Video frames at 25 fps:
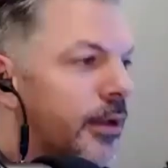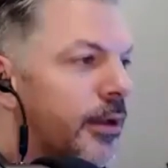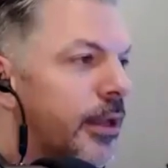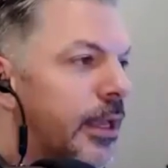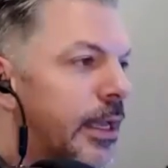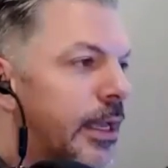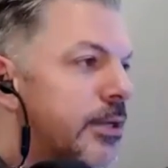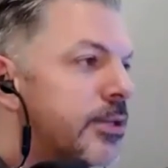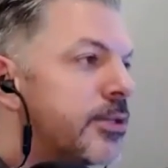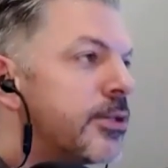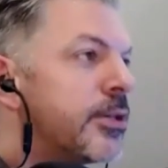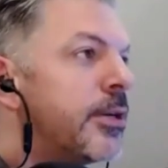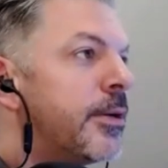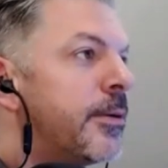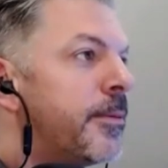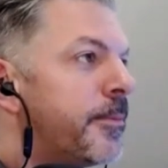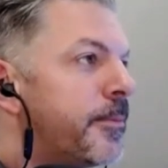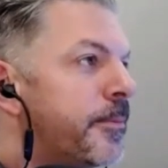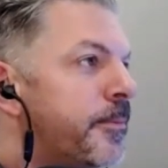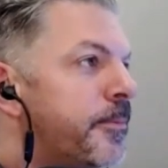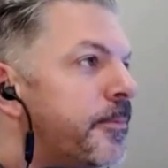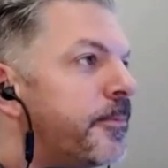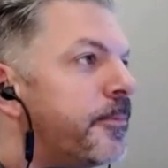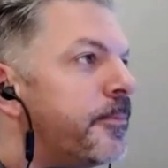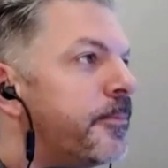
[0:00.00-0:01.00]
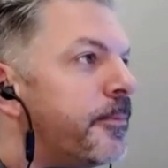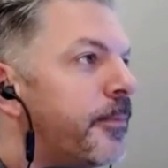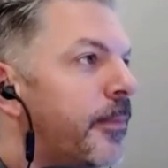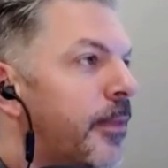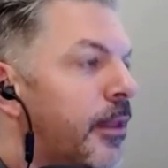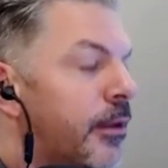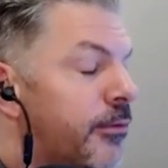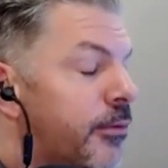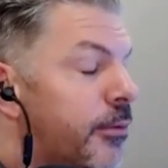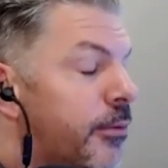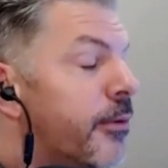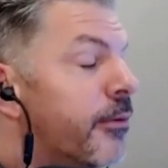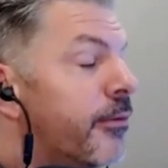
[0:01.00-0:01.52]
young age,
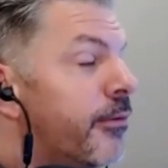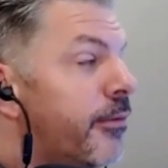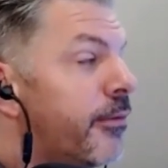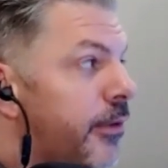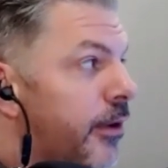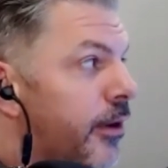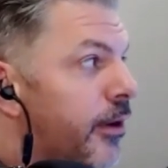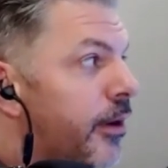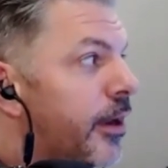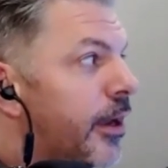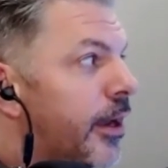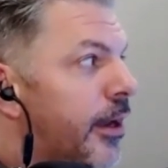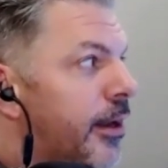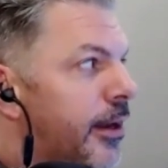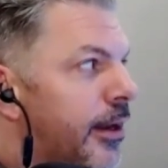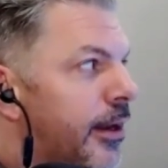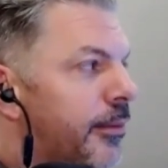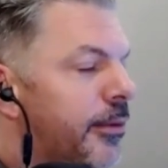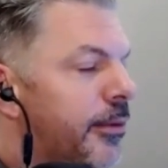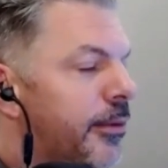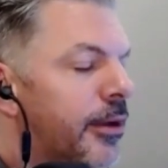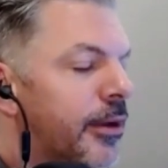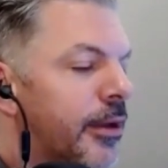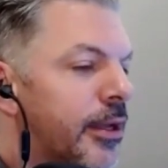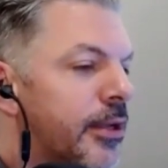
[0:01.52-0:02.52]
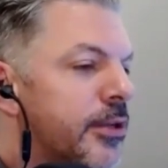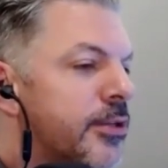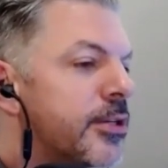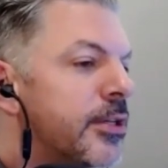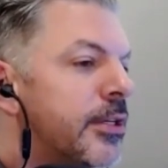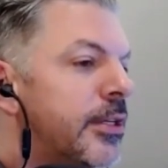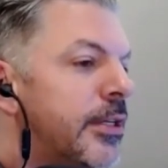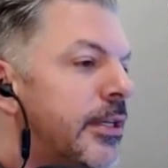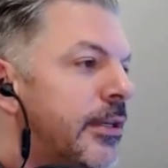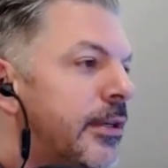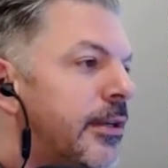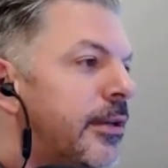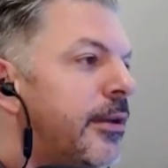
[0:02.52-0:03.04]
from yeah. a very goddamn young
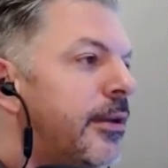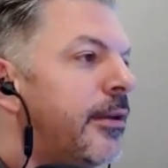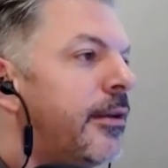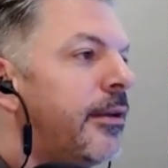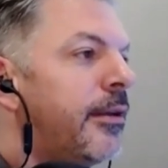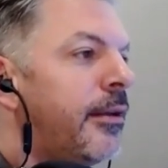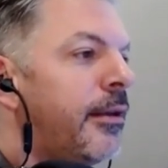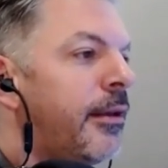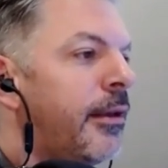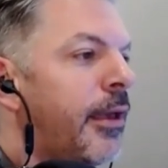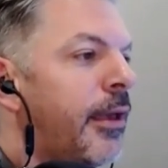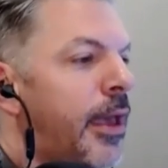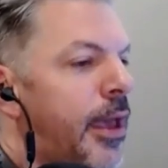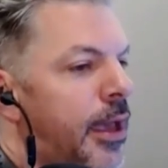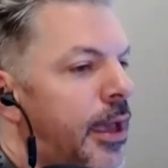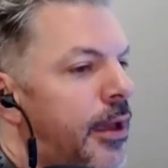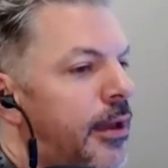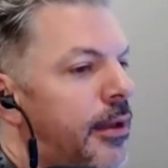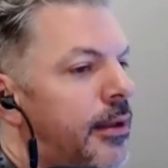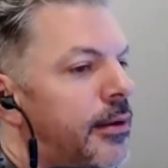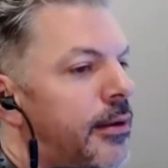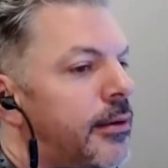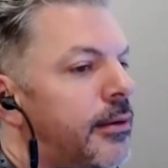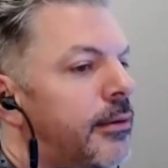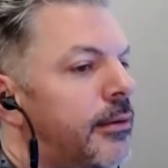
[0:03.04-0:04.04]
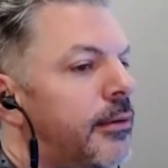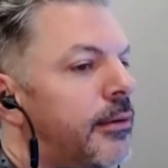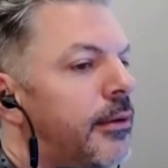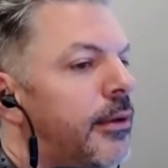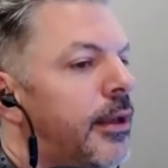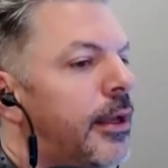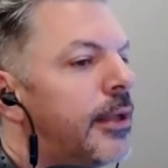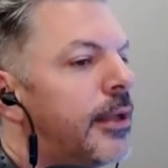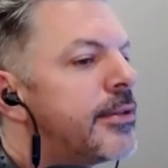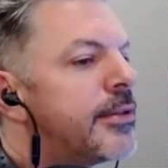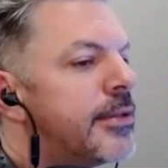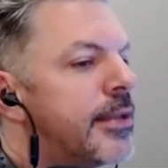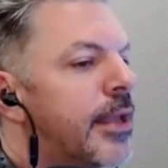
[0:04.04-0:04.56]
age. And
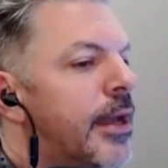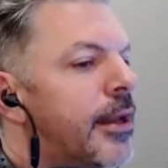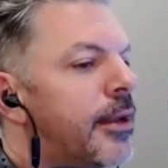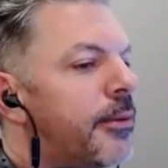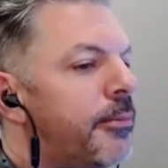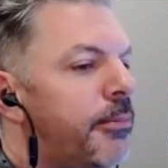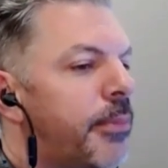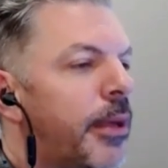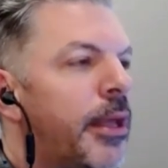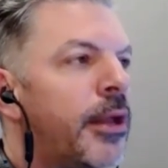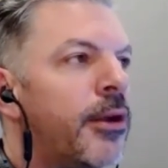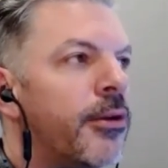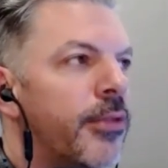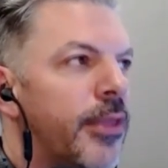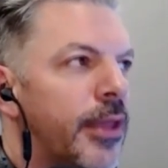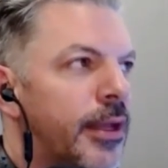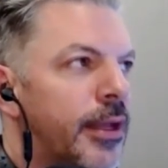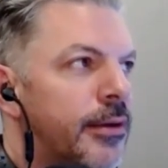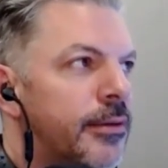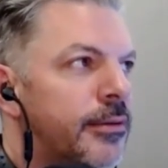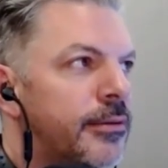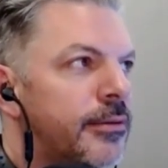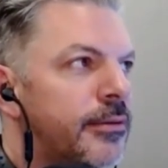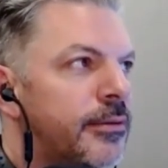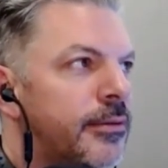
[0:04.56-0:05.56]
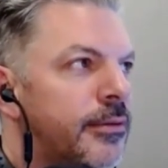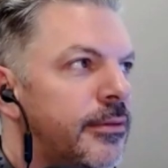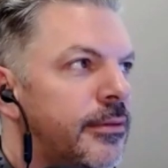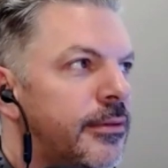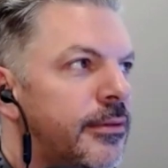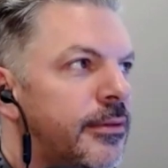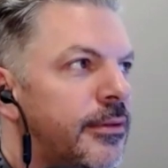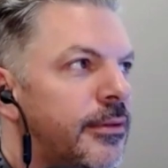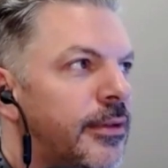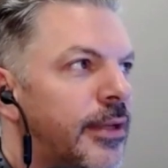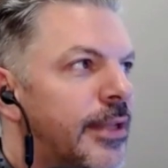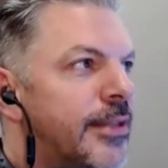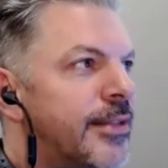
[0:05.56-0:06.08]
it's not a better than.
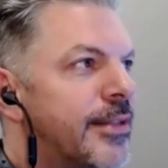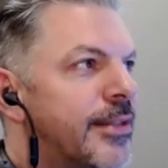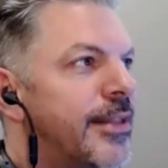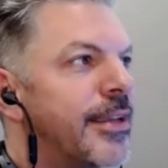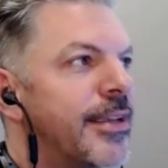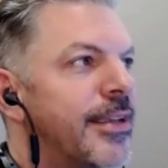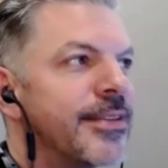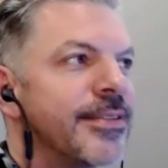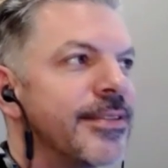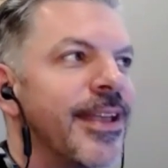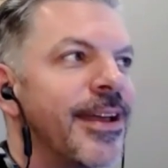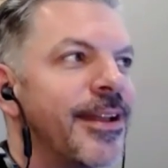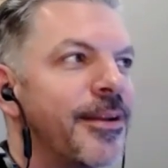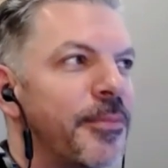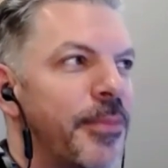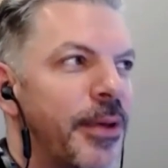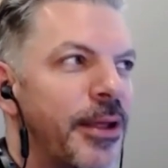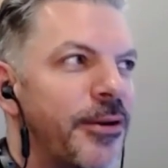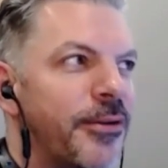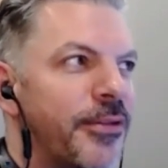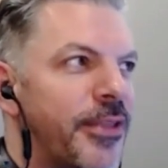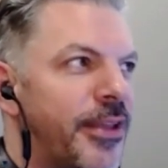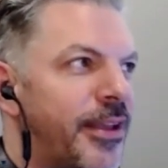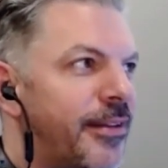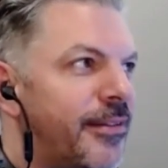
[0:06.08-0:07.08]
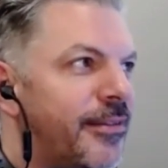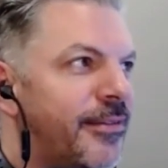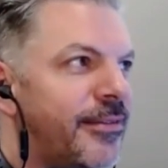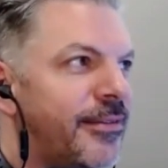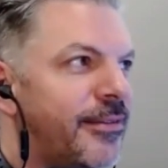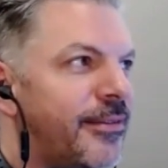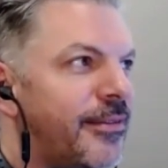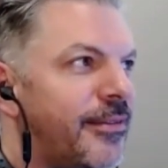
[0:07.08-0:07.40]
That's the thing. It's not a better than.